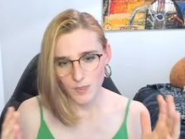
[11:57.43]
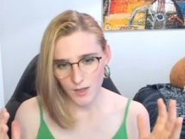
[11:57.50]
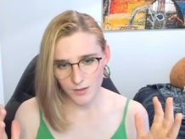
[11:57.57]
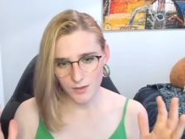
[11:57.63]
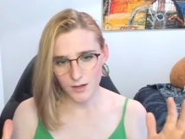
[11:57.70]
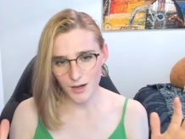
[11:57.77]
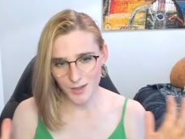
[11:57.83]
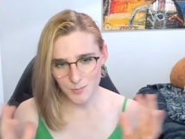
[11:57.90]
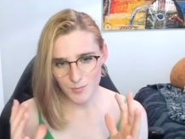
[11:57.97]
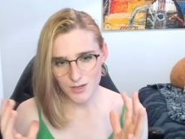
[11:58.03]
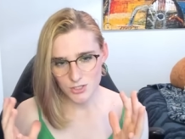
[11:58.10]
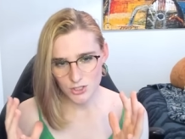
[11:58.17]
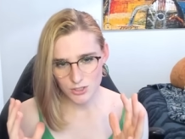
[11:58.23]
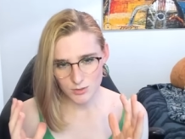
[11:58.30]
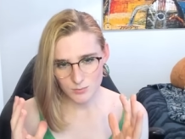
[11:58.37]
and then I
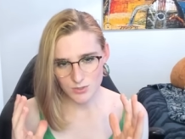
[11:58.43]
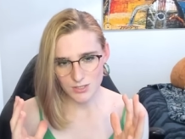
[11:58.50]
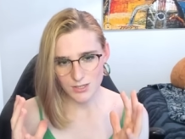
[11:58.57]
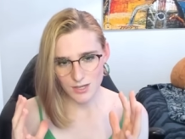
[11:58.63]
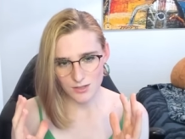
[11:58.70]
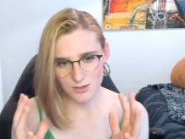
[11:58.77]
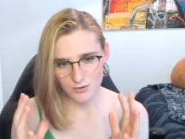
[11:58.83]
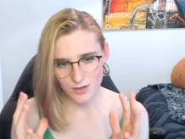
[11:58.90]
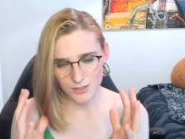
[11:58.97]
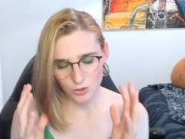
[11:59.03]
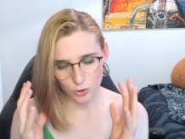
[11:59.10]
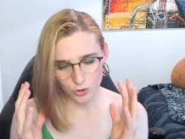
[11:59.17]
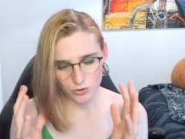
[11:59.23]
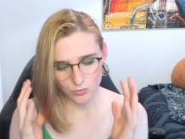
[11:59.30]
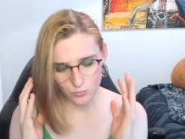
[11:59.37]
meshed them together and it
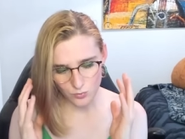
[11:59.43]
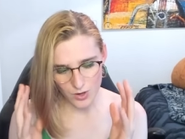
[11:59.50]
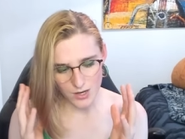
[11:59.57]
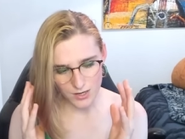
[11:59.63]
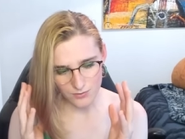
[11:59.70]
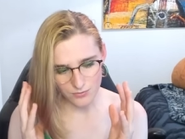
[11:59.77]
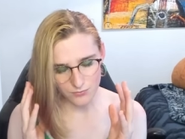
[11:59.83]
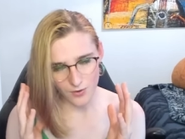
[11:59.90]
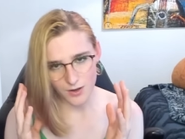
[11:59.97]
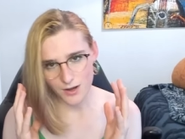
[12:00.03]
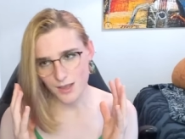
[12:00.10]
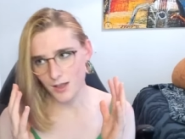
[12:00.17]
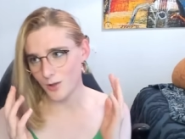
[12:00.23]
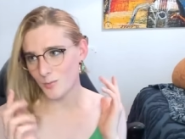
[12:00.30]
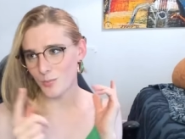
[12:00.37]
looked really
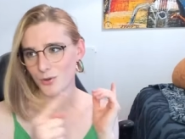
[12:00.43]
funny. I'll